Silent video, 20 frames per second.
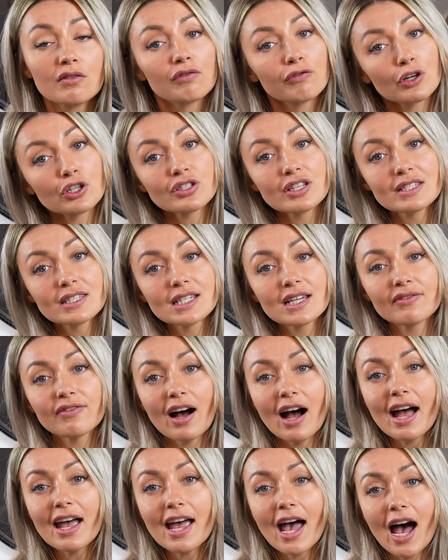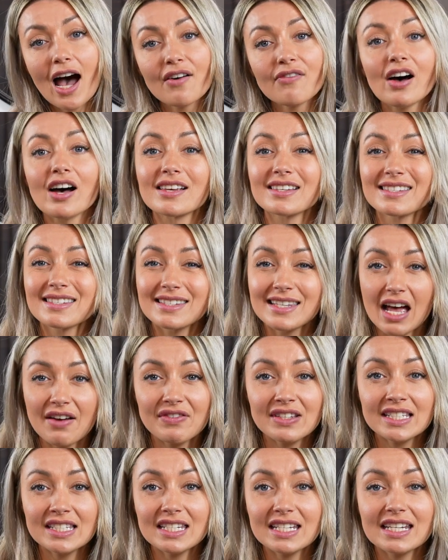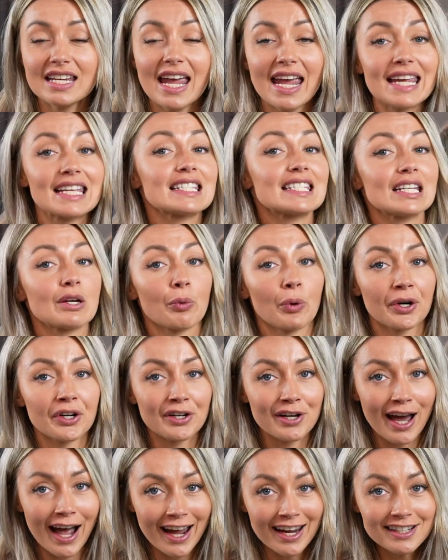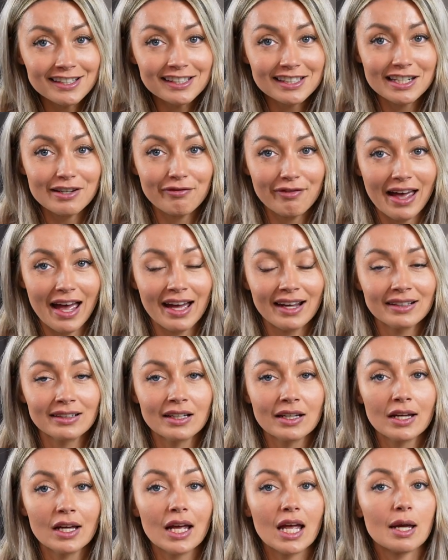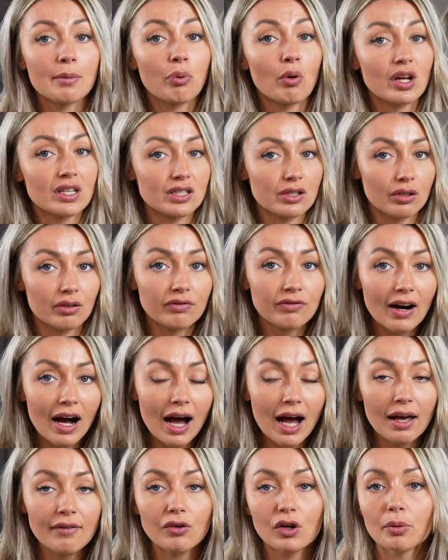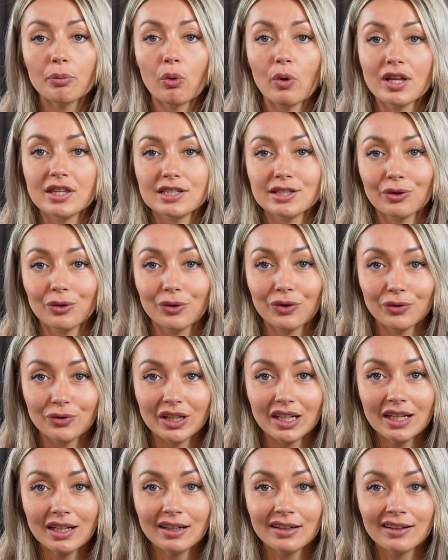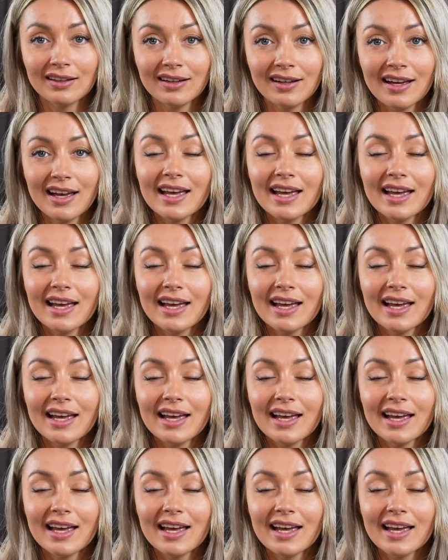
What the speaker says: Versus if I have a 7D, 8D, or 9D fan in 0.05 or 0.03,